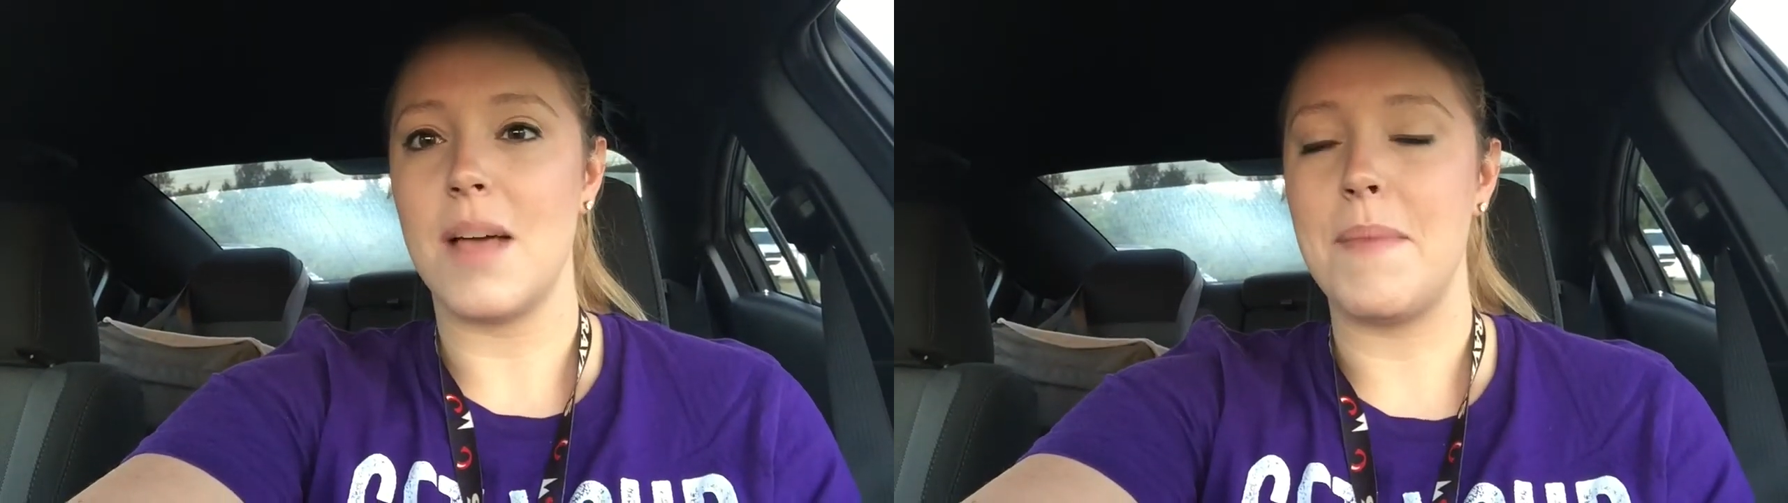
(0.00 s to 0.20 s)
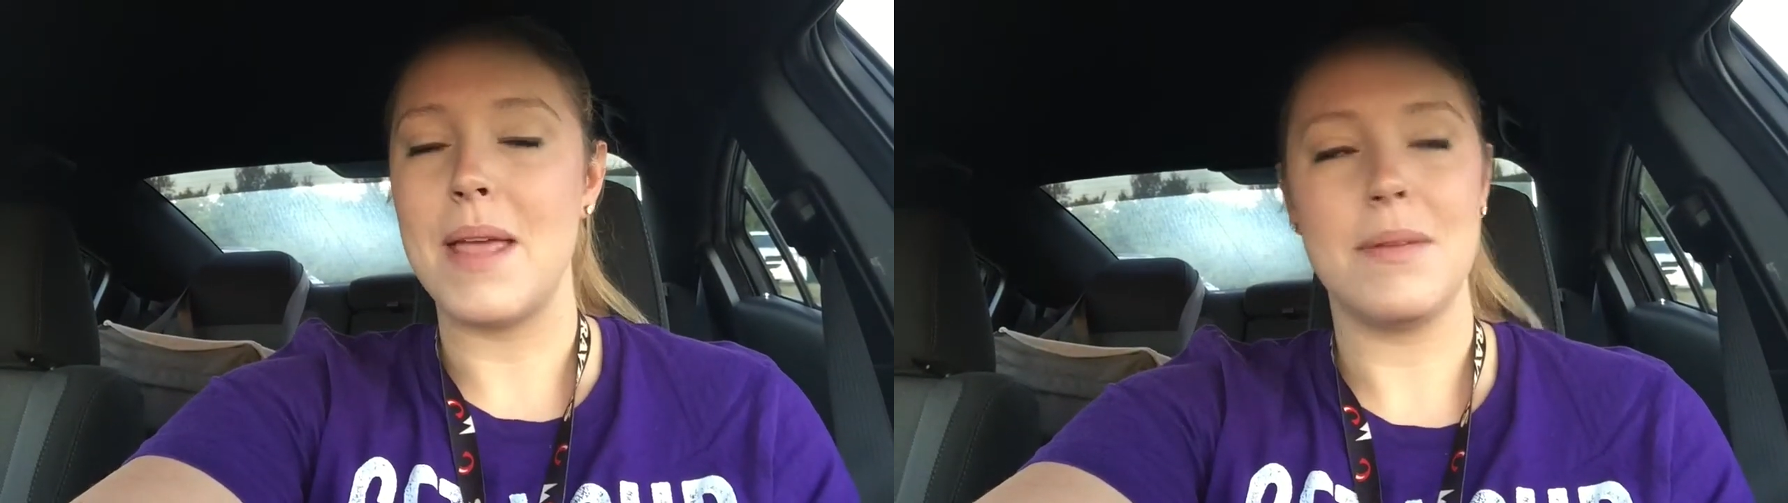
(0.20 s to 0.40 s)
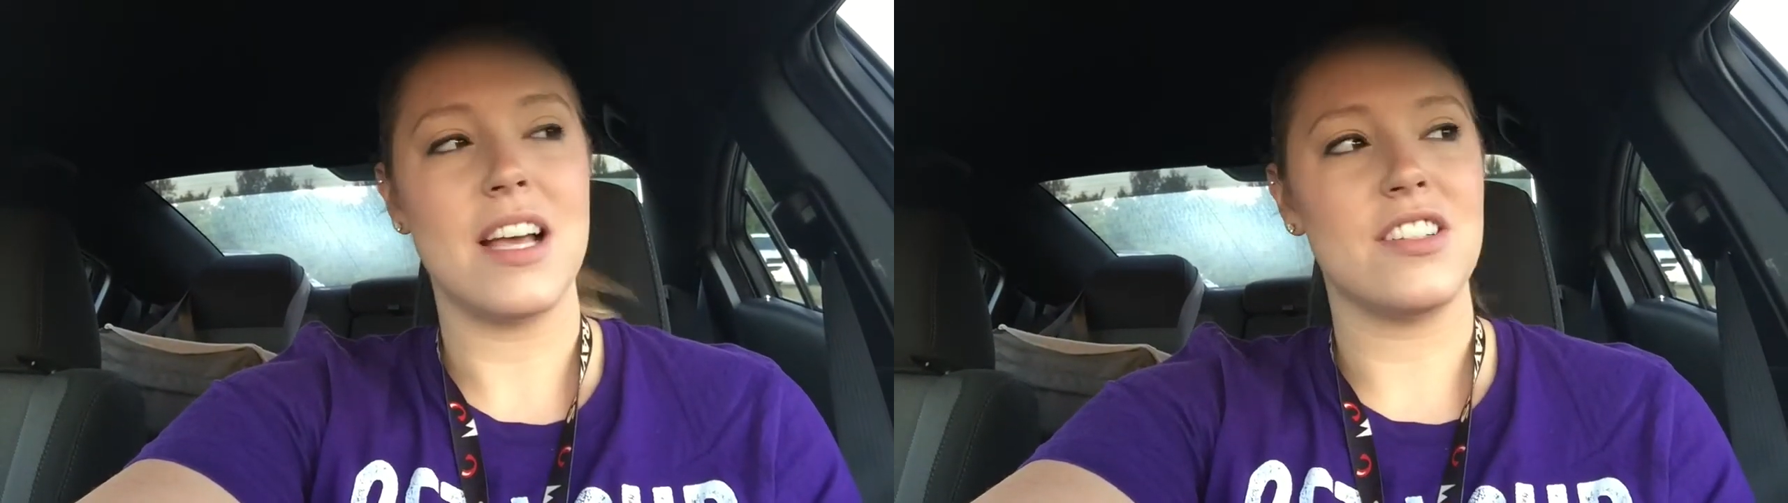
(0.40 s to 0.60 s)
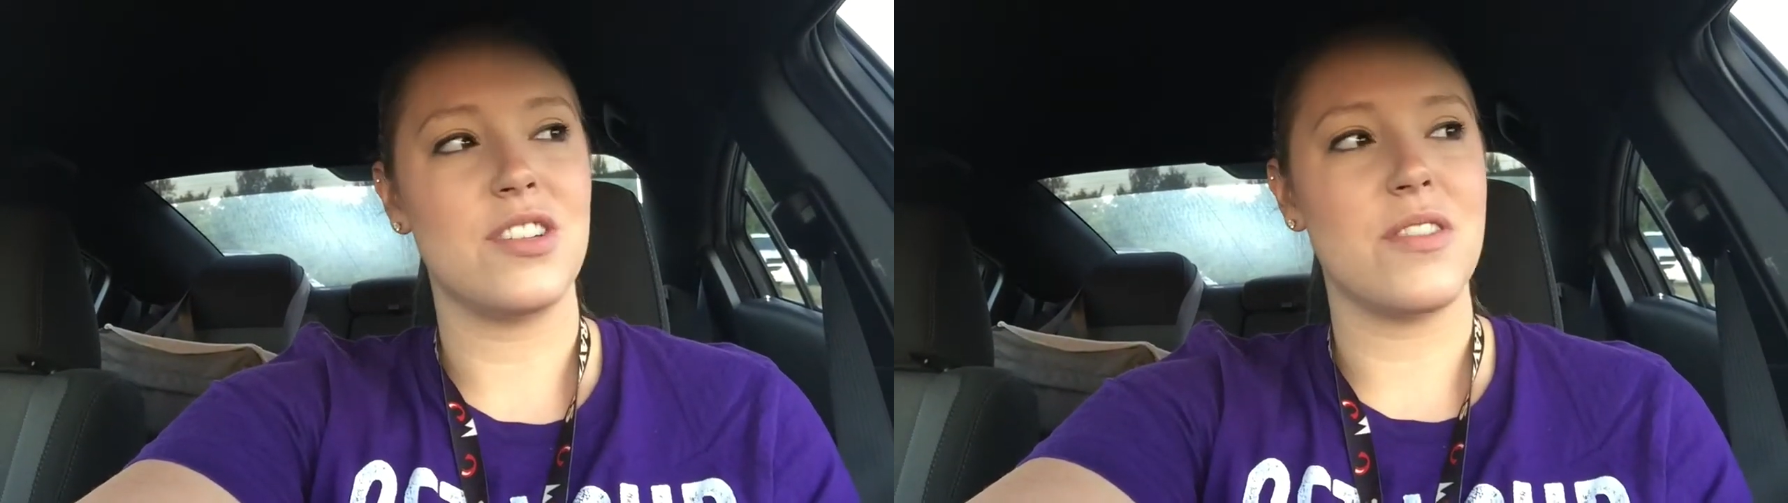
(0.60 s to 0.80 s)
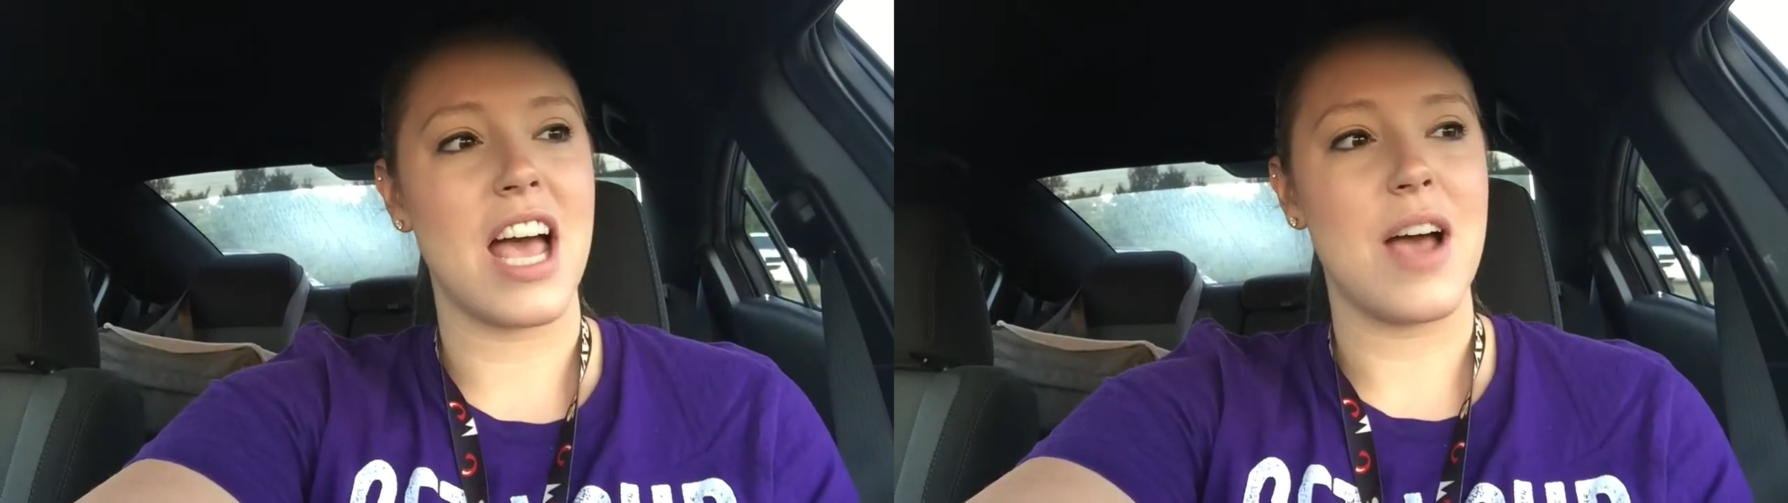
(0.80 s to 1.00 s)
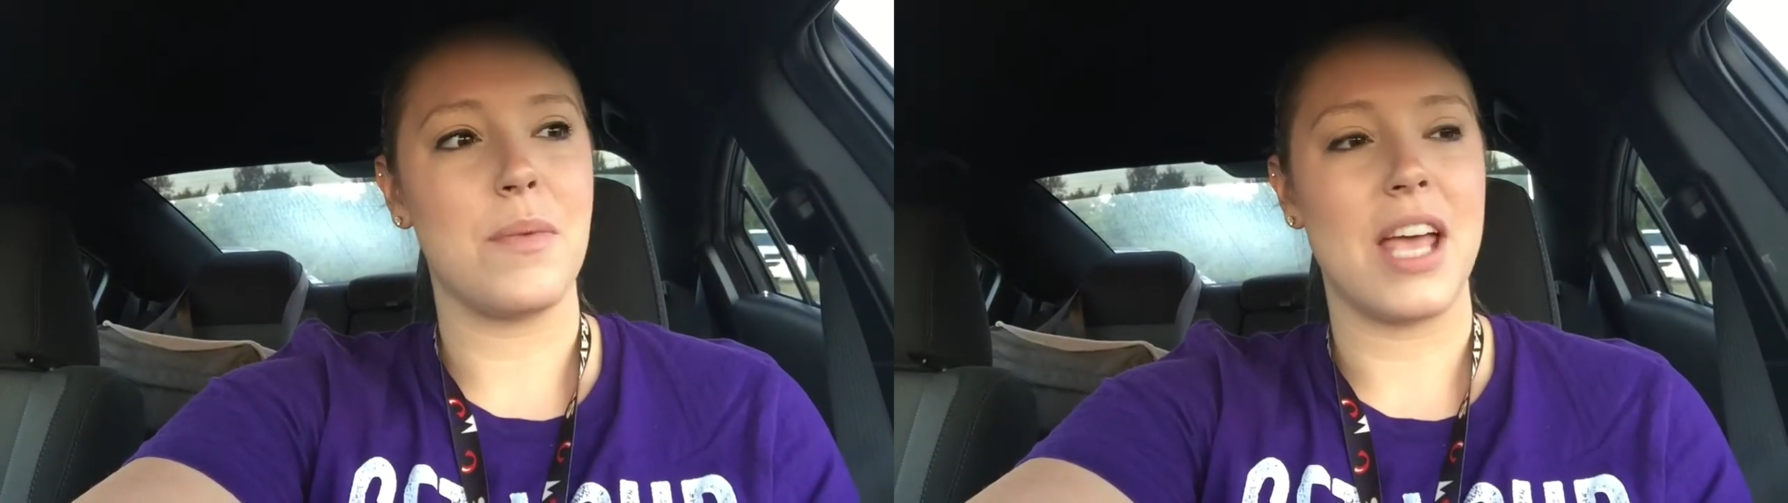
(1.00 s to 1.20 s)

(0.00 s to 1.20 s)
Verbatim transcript: Maybe I'll do that.